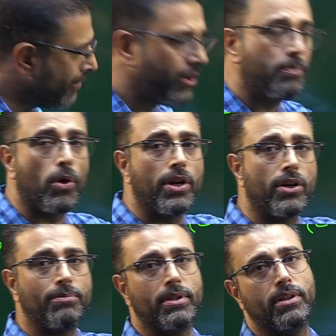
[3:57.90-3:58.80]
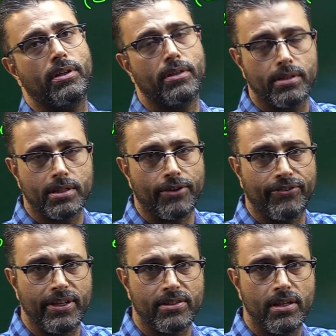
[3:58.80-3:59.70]
every point of the
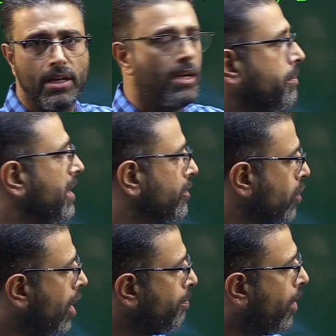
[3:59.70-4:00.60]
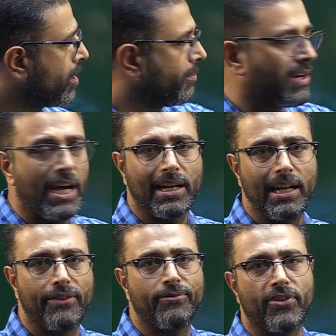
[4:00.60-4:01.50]
surface, be it top, bottom, right,
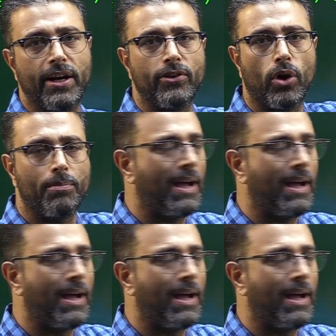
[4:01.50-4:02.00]
left, front or